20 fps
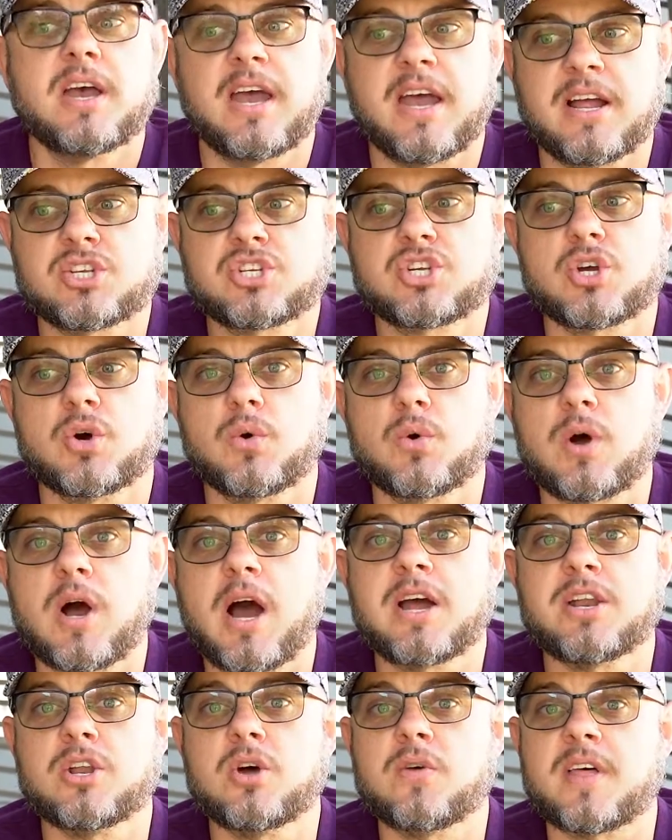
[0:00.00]
And so
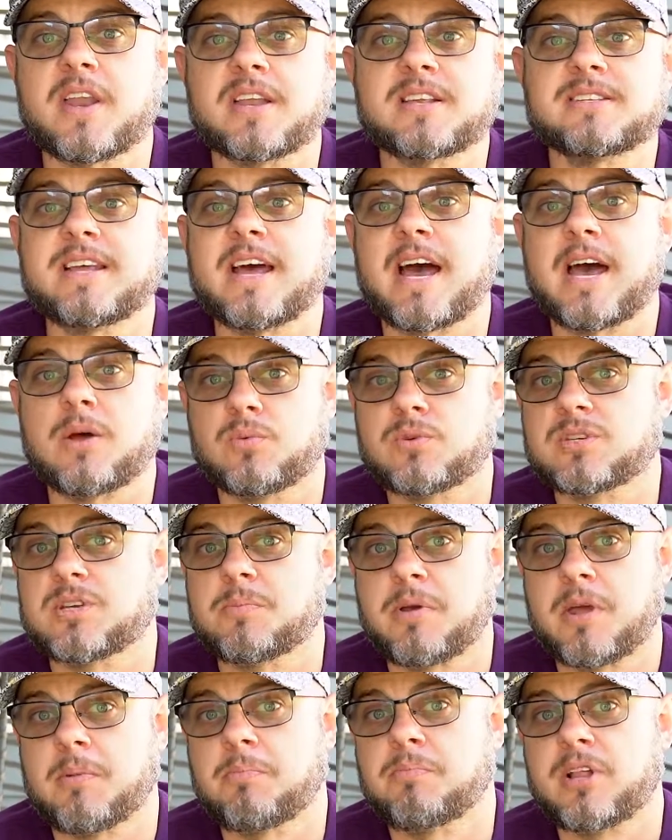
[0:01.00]
I know that his dad was a
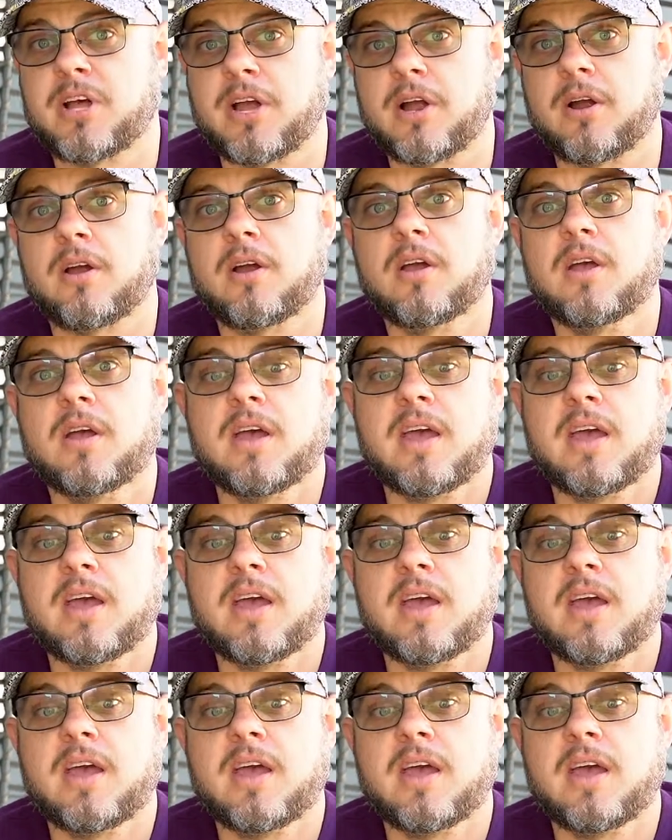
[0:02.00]
big player.